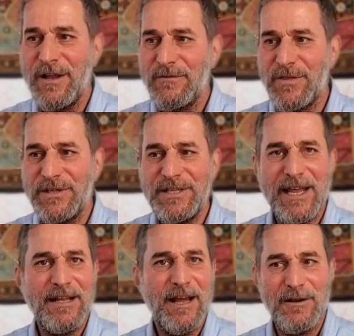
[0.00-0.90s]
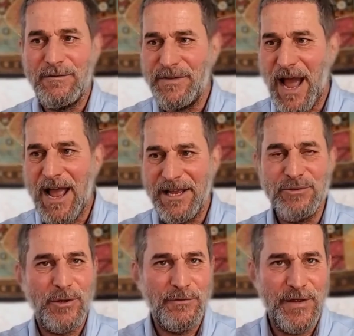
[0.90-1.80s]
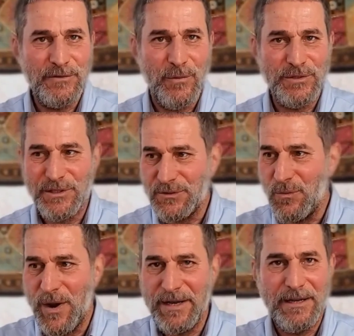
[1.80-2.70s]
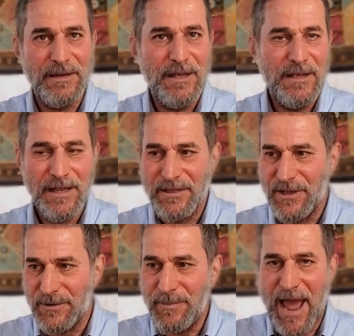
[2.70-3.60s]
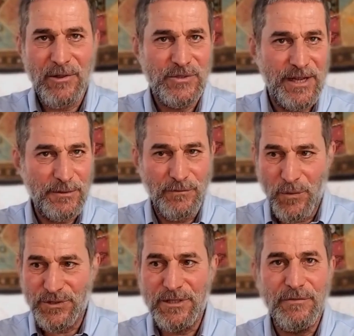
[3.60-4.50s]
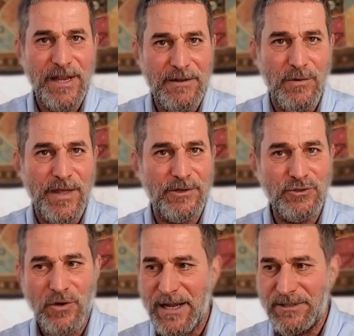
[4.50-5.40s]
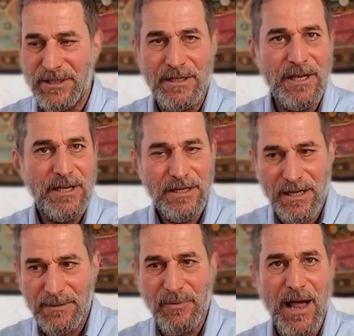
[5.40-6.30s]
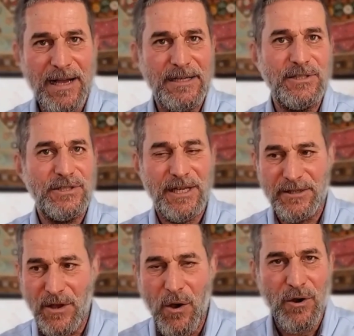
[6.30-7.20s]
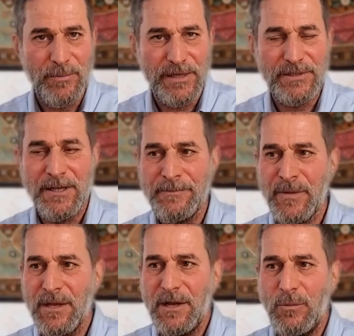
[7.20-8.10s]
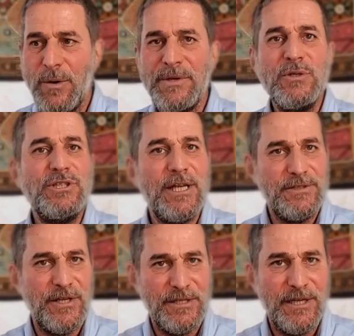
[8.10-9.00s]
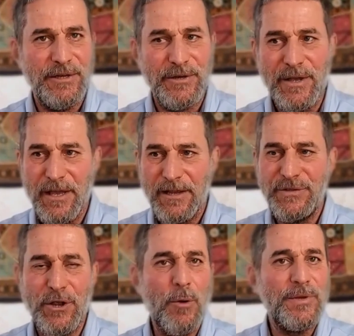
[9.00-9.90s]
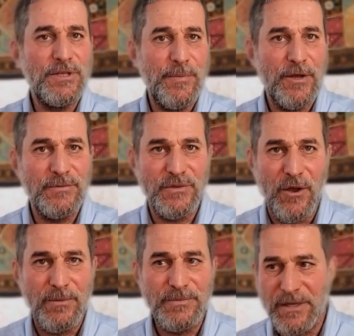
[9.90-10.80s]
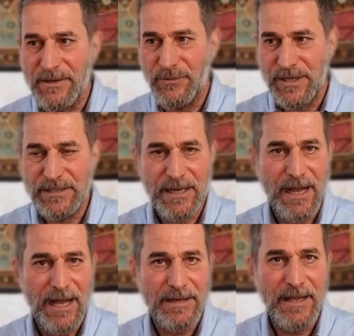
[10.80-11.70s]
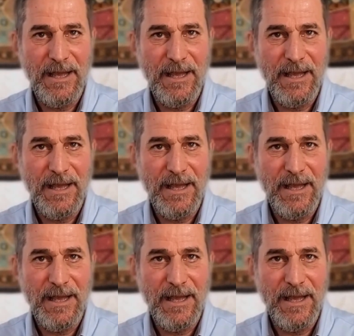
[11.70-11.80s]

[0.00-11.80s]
for the sake of the Israel Defense Forces winning in their battles against forces of evil that are trying to block us and harm us. A woman who sheds a tear if she opens the book of Psalms and reads to God,